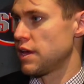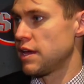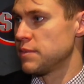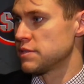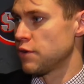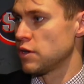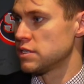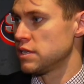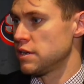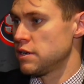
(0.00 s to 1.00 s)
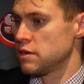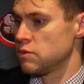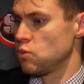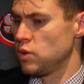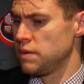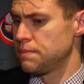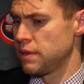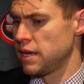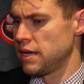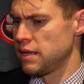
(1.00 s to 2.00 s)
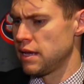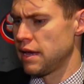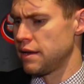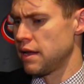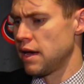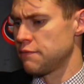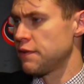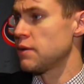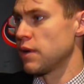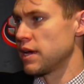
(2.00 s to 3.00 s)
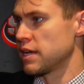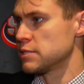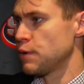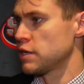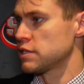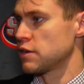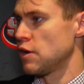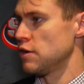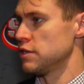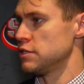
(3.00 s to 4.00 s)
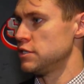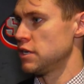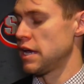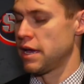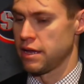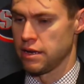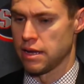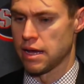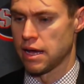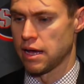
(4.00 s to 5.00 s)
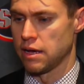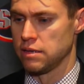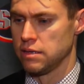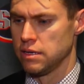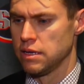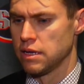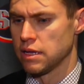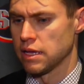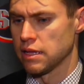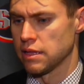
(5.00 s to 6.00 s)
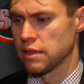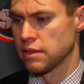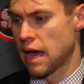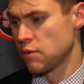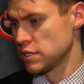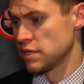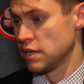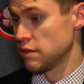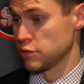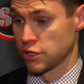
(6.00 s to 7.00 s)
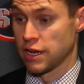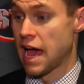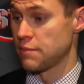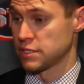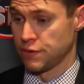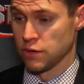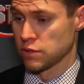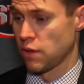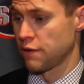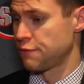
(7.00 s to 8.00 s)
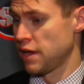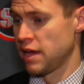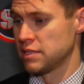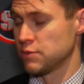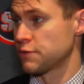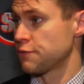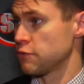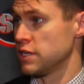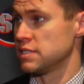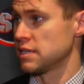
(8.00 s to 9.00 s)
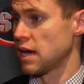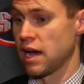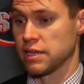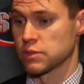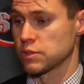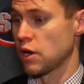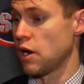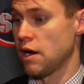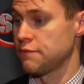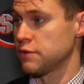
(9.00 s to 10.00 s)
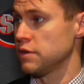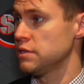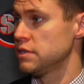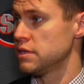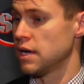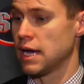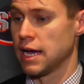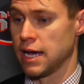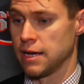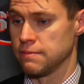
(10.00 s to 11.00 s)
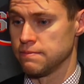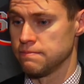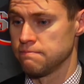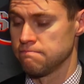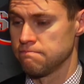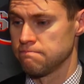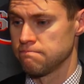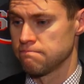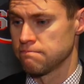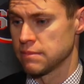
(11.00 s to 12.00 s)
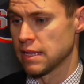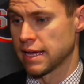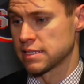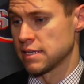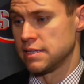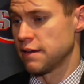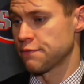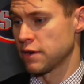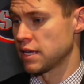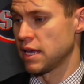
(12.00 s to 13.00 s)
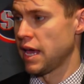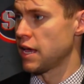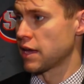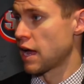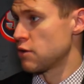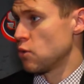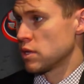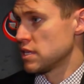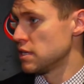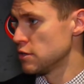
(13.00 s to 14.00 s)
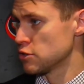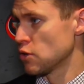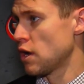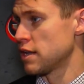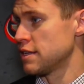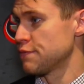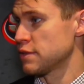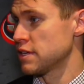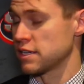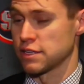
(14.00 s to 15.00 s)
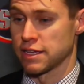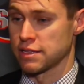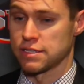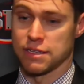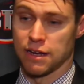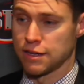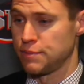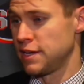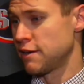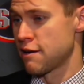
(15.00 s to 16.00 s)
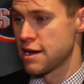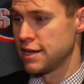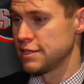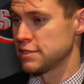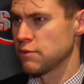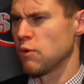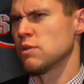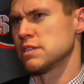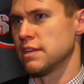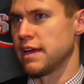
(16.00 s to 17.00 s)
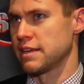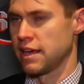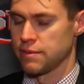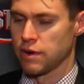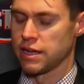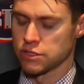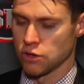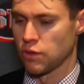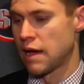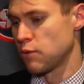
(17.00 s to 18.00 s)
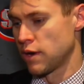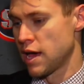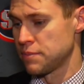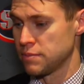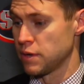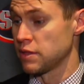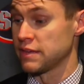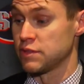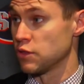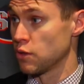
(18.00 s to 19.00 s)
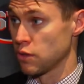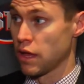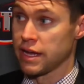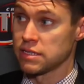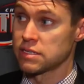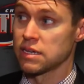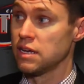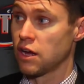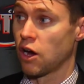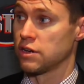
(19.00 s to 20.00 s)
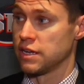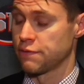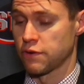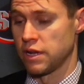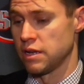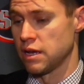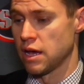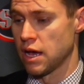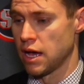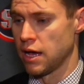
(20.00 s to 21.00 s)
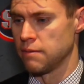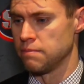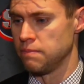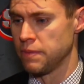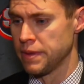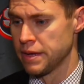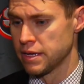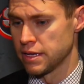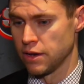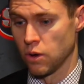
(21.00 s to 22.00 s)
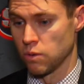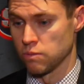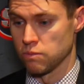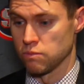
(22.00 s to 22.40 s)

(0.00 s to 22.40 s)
Dame as a volunteer, we played in Fenway against Boston College, and there was a good atmosphere. There was a lot of fans. It was freezing. The ice was awful. It's a different game. Like, I don't know what there's a lot of different things. Like, the sun could be in our eyes. Well, it's a night game, right? So that won't happen. But even the lights are different. You know,